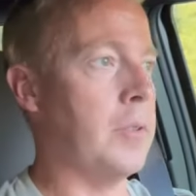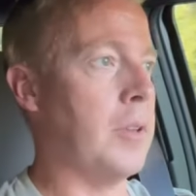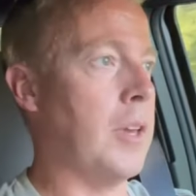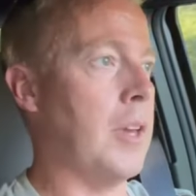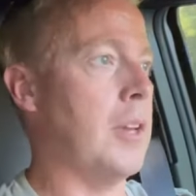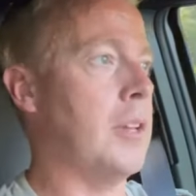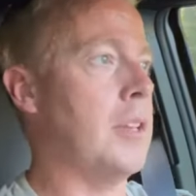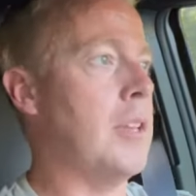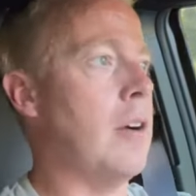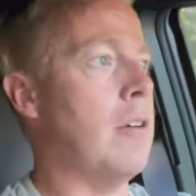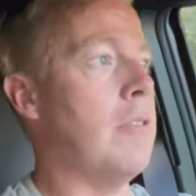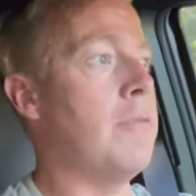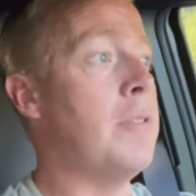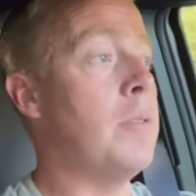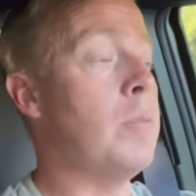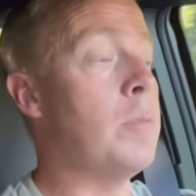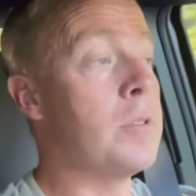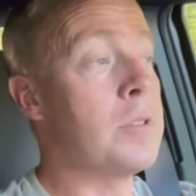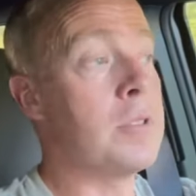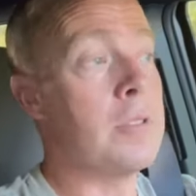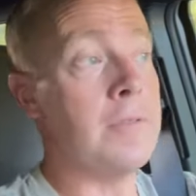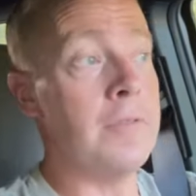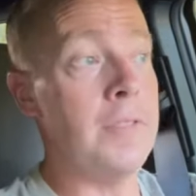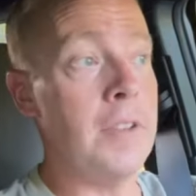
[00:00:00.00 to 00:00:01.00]
Okay, now if
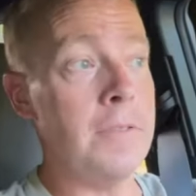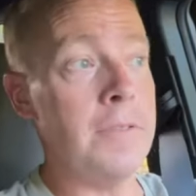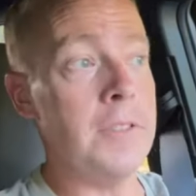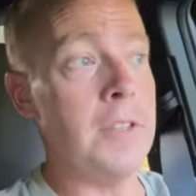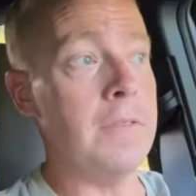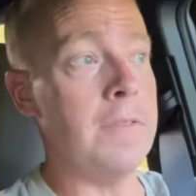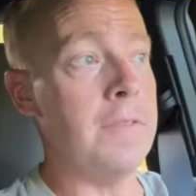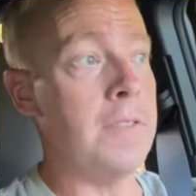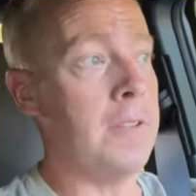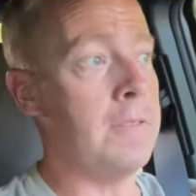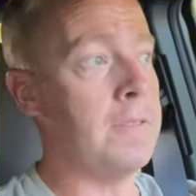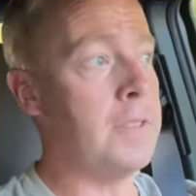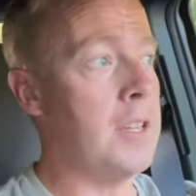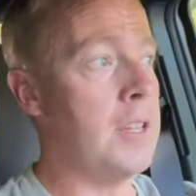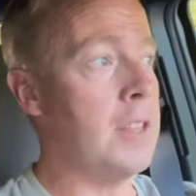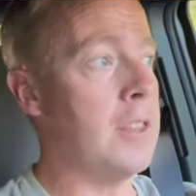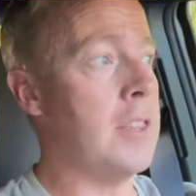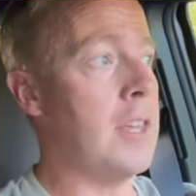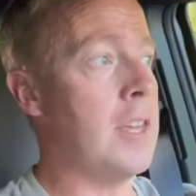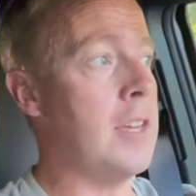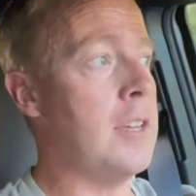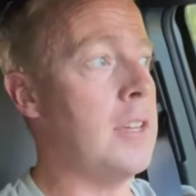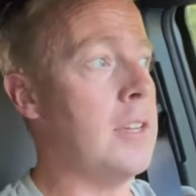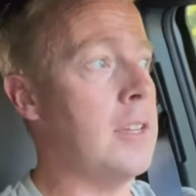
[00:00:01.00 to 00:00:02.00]
it was a fifty fifty
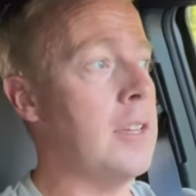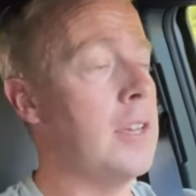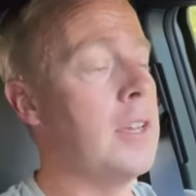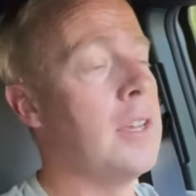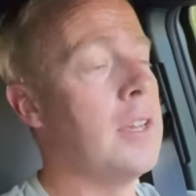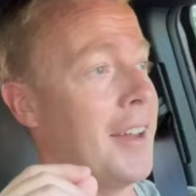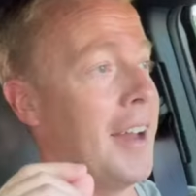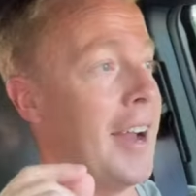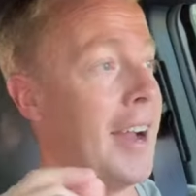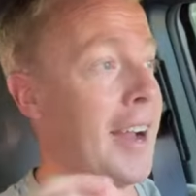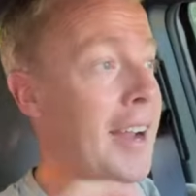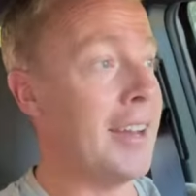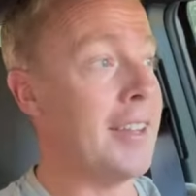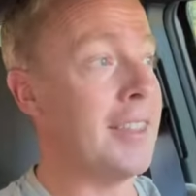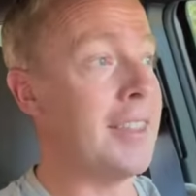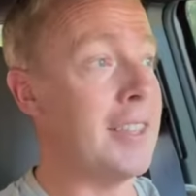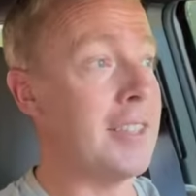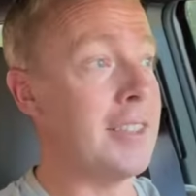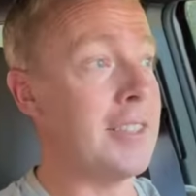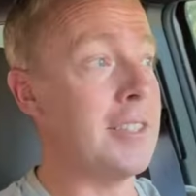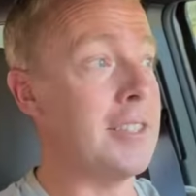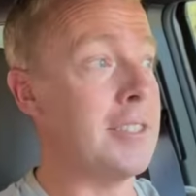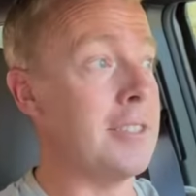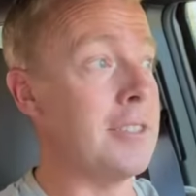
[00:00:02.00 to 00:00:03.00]
thing, I
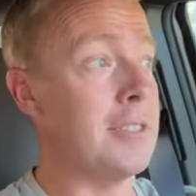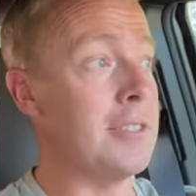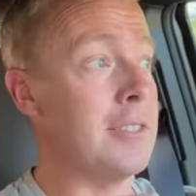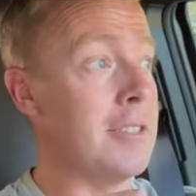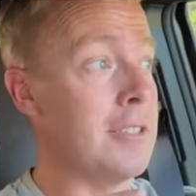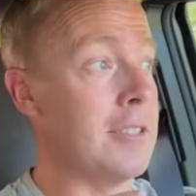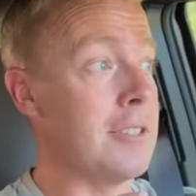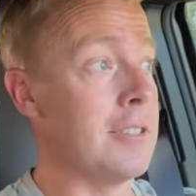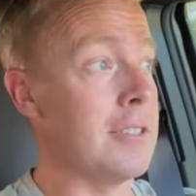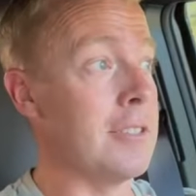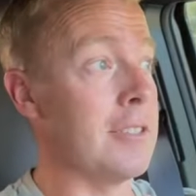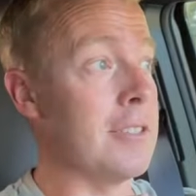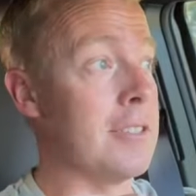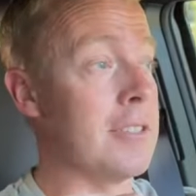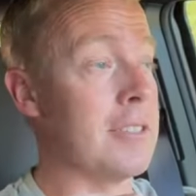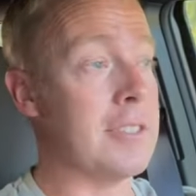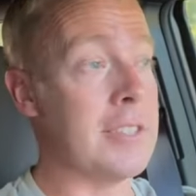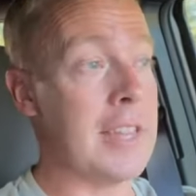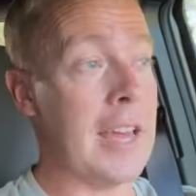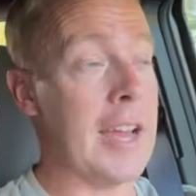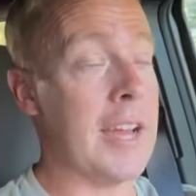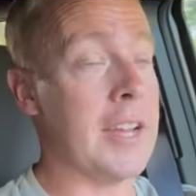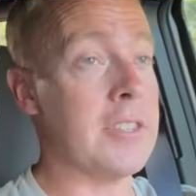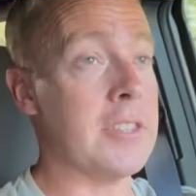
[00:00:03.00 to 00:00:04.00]
think the, the, the
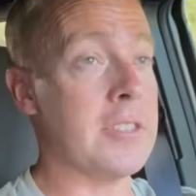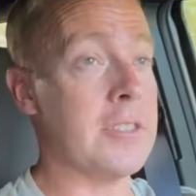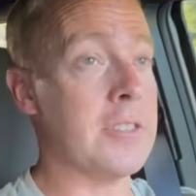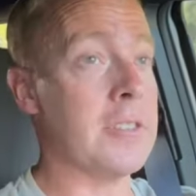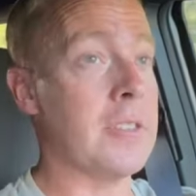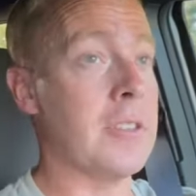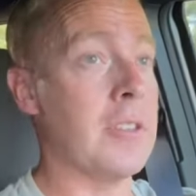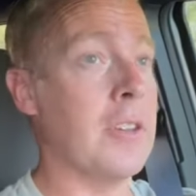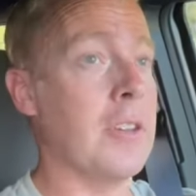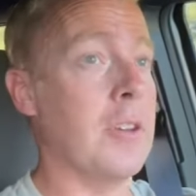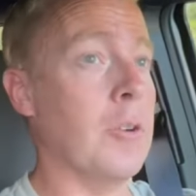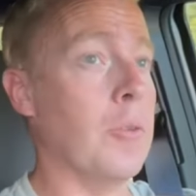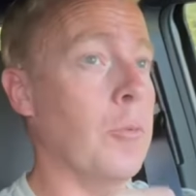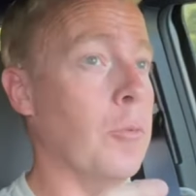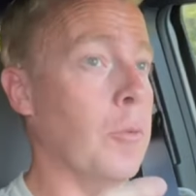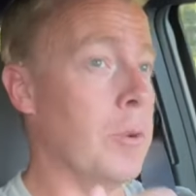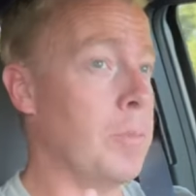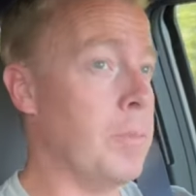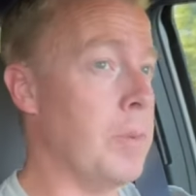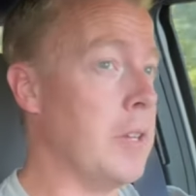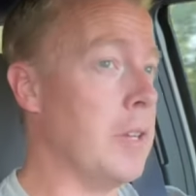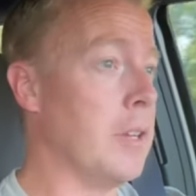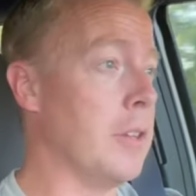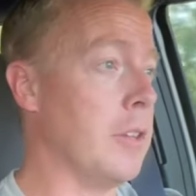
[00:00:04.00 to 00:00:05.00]
stats
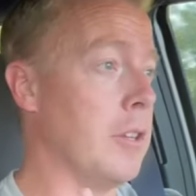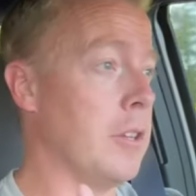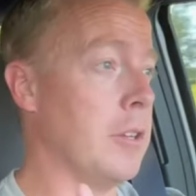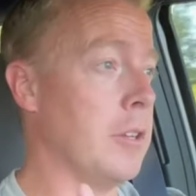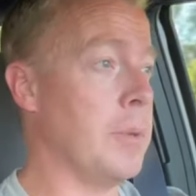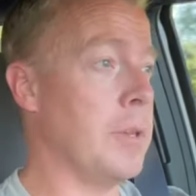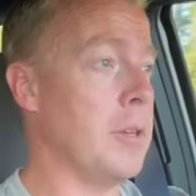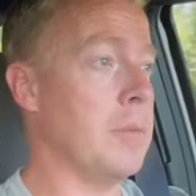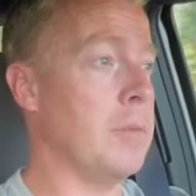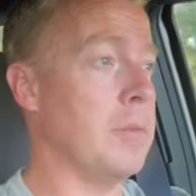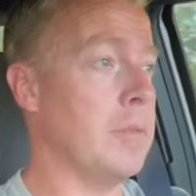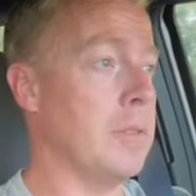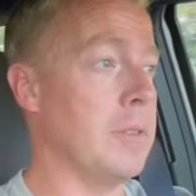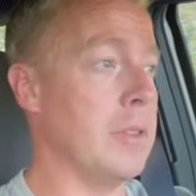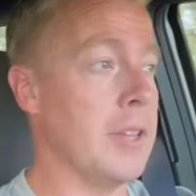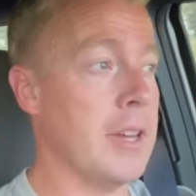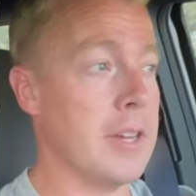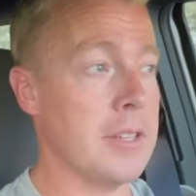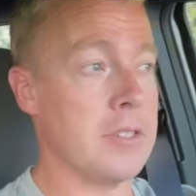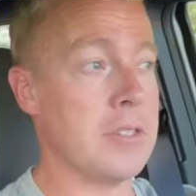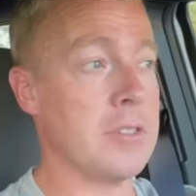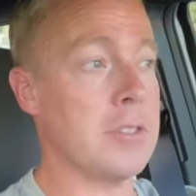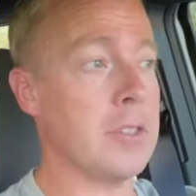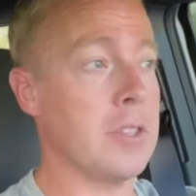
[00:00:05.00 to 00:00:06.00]
would be a little bit
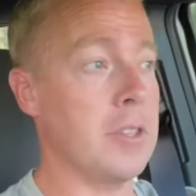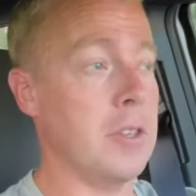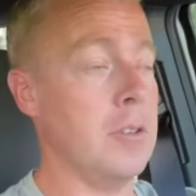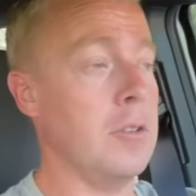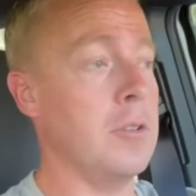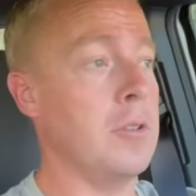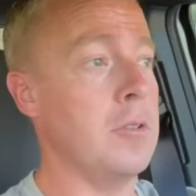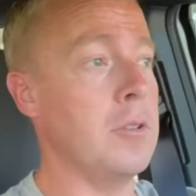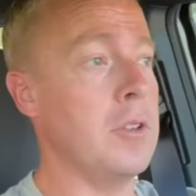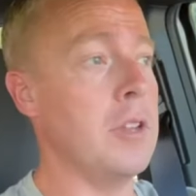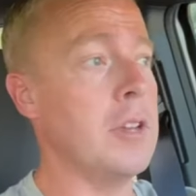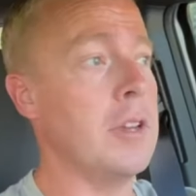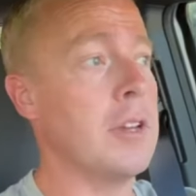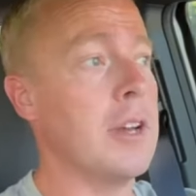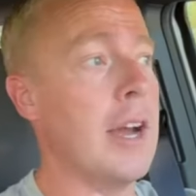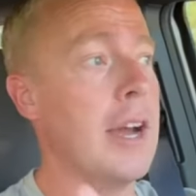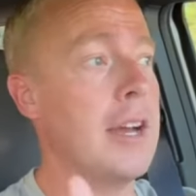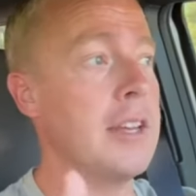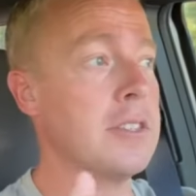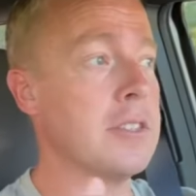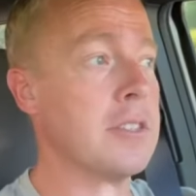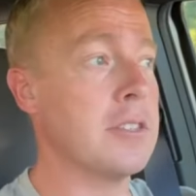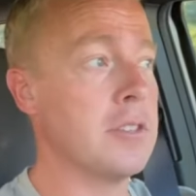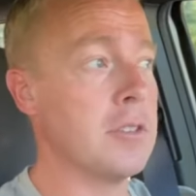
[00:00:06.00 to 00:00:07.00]
less skewed.
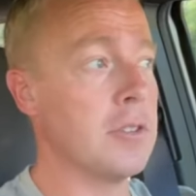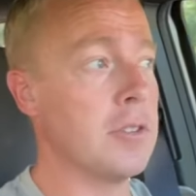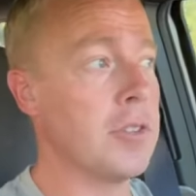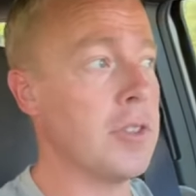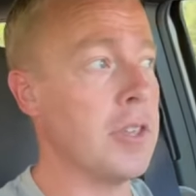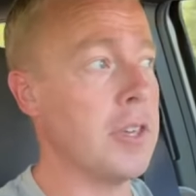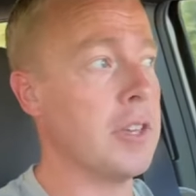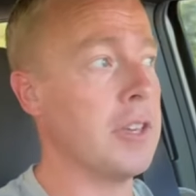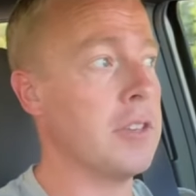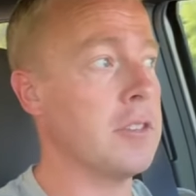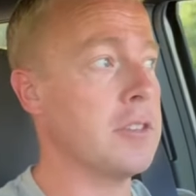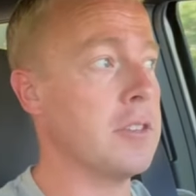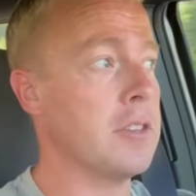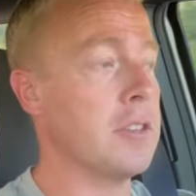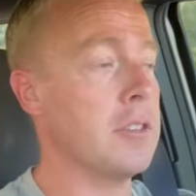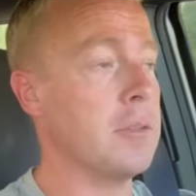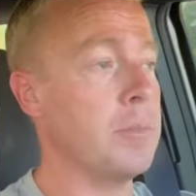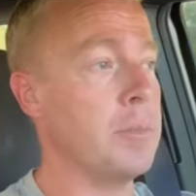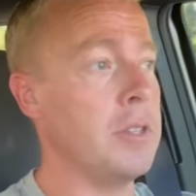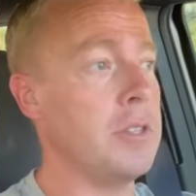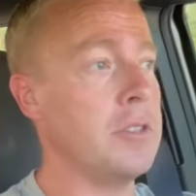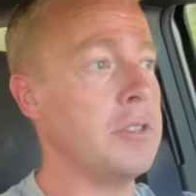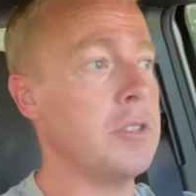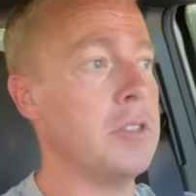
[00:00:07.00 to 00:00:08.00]
I still think it's going
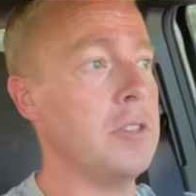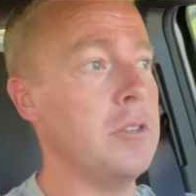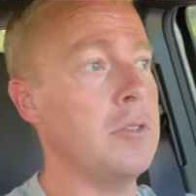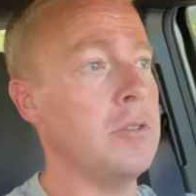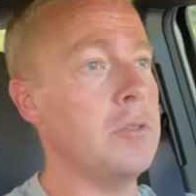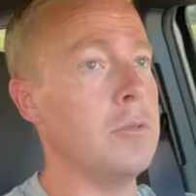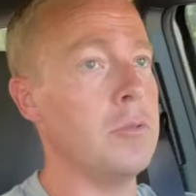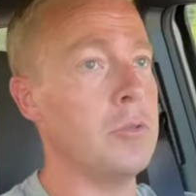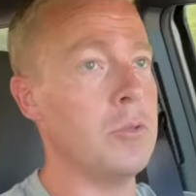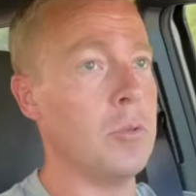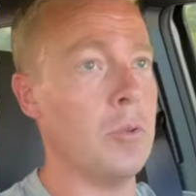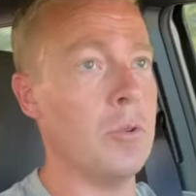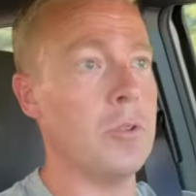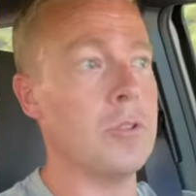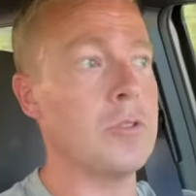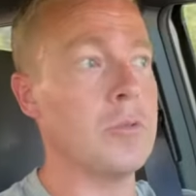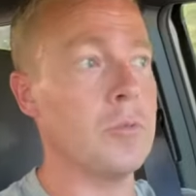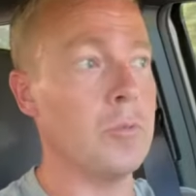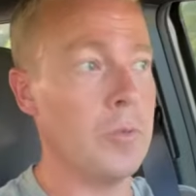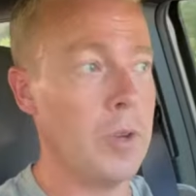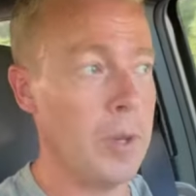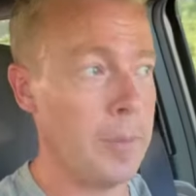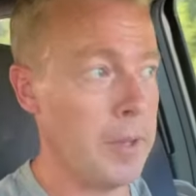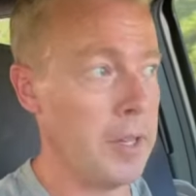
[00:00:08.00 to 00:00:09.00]
to be skewed
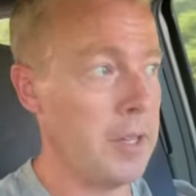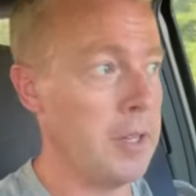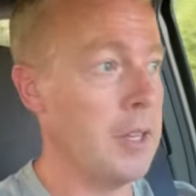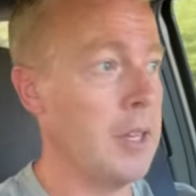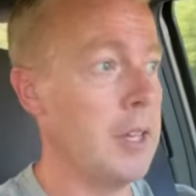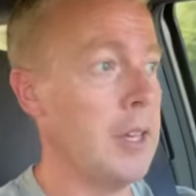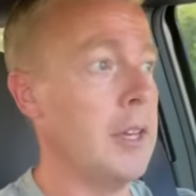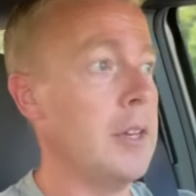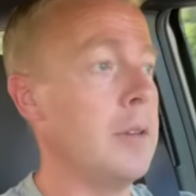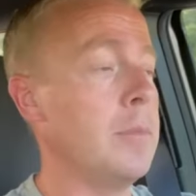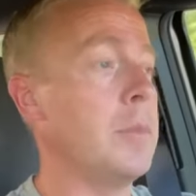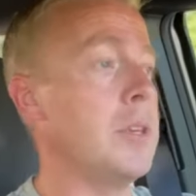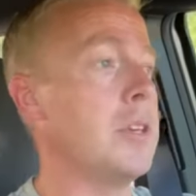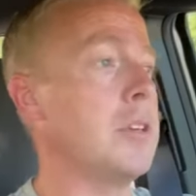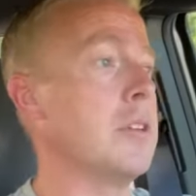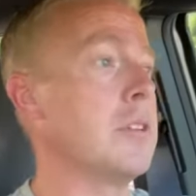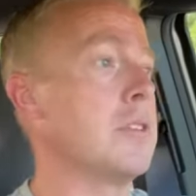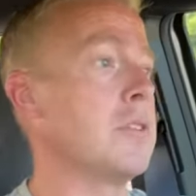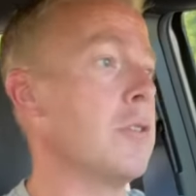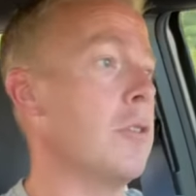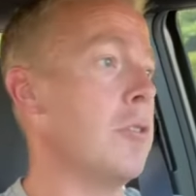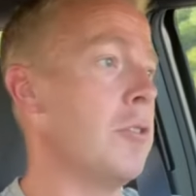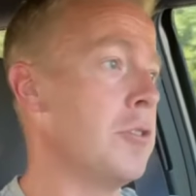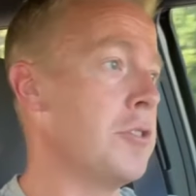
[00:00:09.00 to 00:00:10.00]
towards women
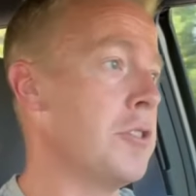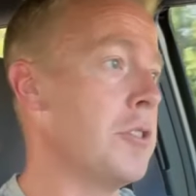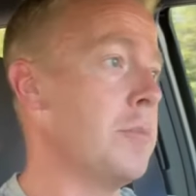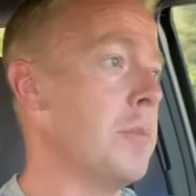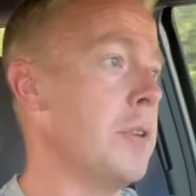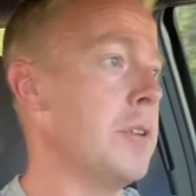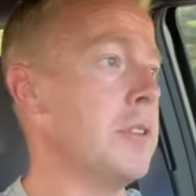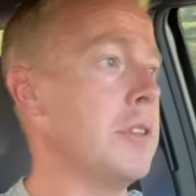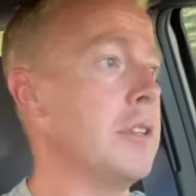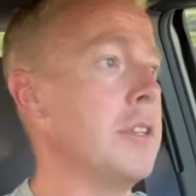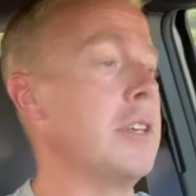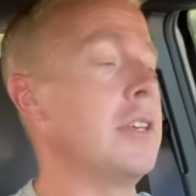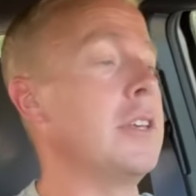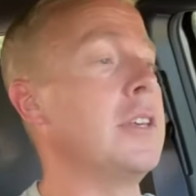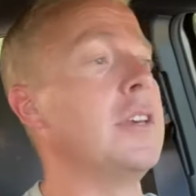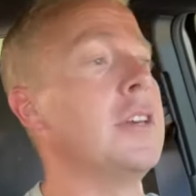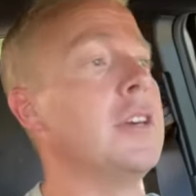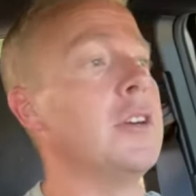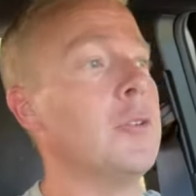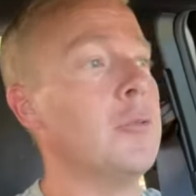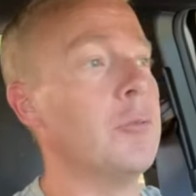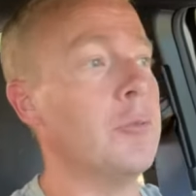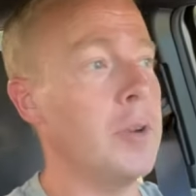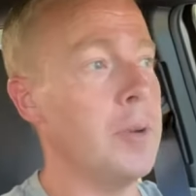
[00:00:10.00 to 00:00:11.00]
because
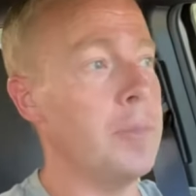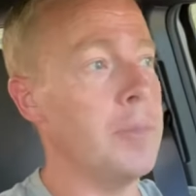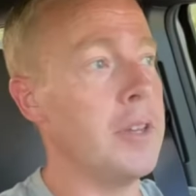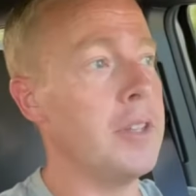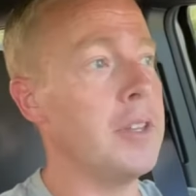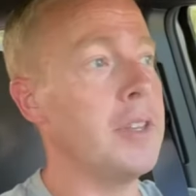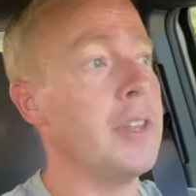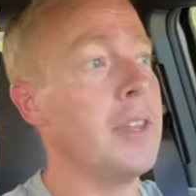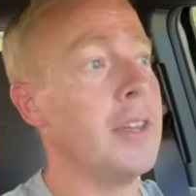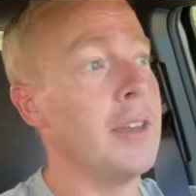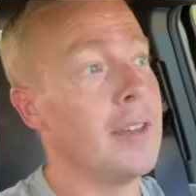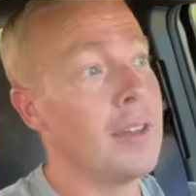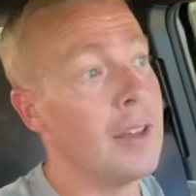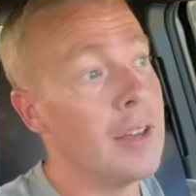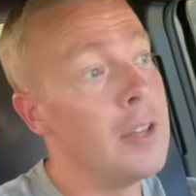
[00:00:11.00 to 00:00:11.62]
ultimately women